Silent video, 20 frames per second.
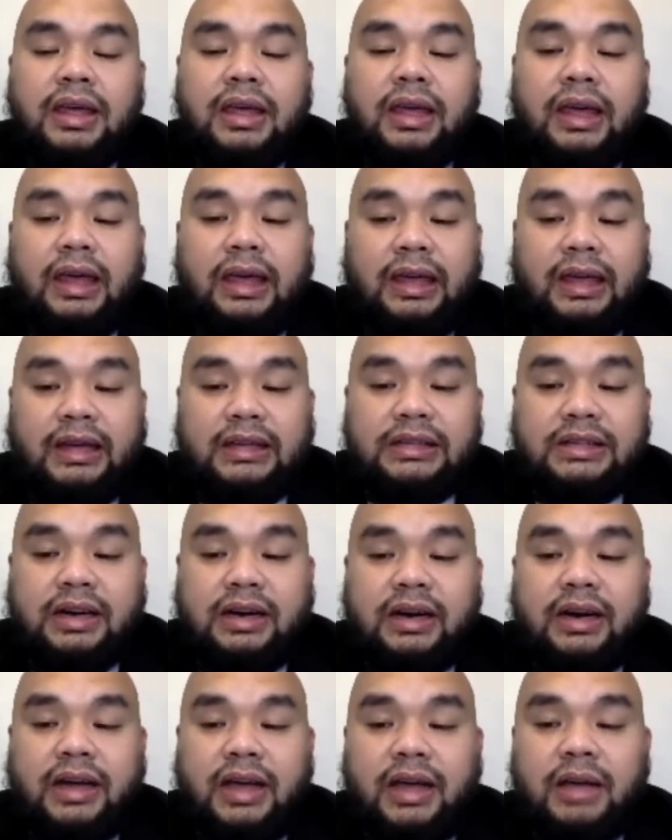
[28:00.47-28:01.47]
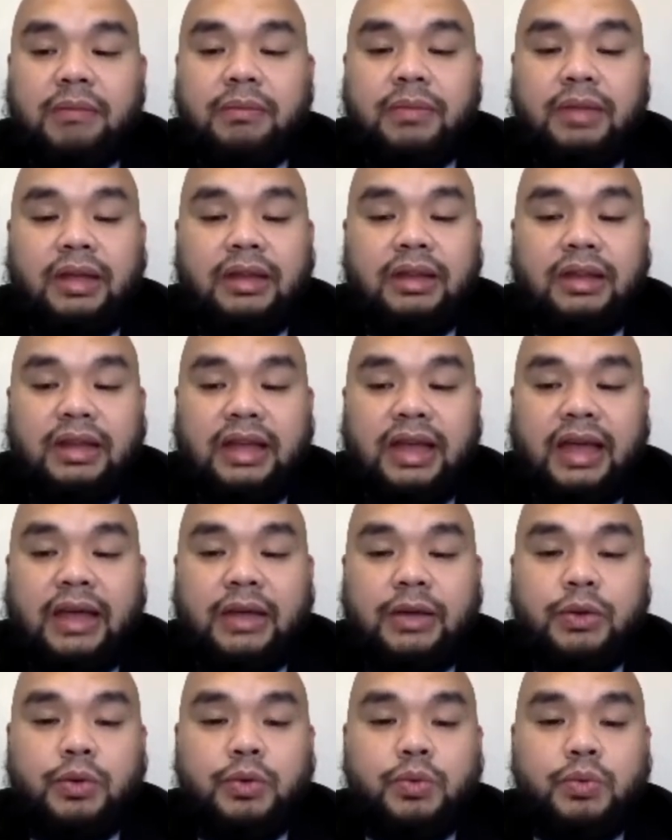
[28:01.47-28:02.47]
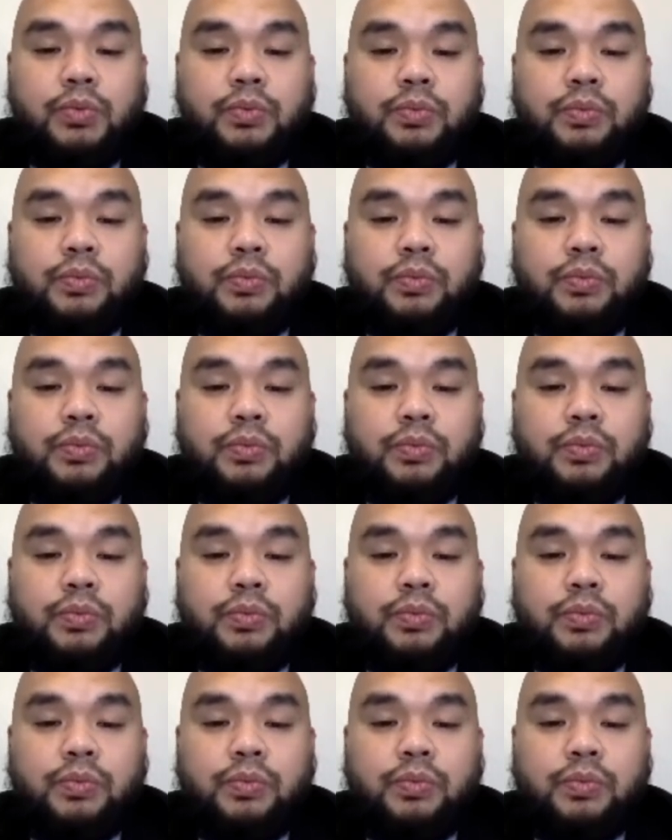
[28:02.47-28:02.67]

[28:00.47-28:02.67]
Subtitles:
ASRM, and EAU.